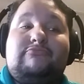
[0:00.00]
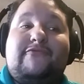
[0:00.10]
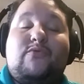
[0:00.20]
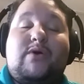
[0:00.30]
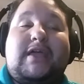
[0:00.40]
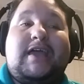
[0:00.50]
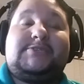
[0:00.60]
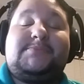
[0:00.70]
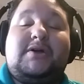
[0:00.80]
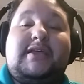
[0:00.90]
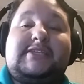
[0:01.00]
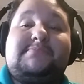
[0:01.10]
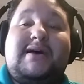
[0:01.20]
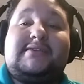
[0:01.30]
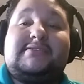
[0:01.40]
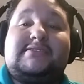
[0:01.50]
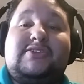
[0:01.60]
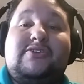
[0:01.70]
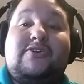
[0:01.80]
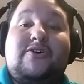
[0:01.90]
If you want to catch me on Xbox,
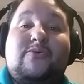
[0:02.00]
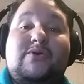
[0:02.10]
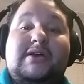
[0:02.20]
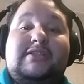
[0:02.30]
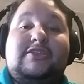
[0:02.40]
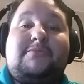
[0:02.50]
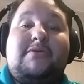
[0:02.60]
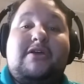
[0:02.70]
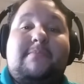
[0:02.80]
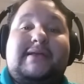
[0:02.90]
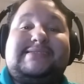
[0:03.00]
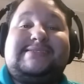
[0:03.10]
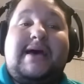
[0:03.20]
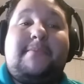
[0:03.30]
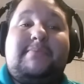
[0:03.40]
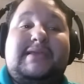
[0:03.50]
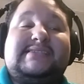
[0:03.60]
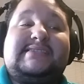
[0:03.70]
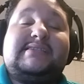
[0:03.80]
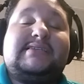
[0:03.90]
you can go look me up at
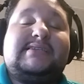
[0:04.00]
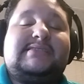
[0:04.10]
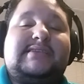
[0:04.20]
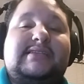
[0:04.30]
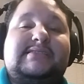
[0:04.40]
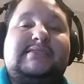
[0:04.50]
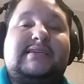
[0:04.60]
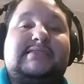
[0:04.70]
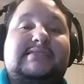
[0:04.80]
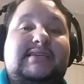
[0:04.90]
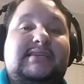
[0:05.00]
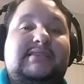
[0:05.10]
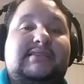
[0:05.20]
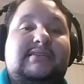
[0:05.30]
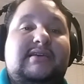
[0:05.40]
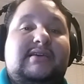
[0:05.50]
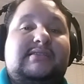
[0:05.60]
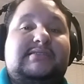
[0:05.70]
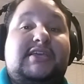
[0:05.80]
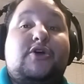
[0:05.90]
Zombeast 1016,
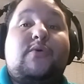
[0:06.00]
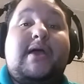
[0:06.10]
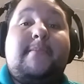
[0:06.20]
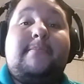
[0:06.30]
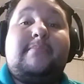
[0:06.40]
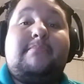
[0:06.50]
Z-O-M-B-E-A-S-T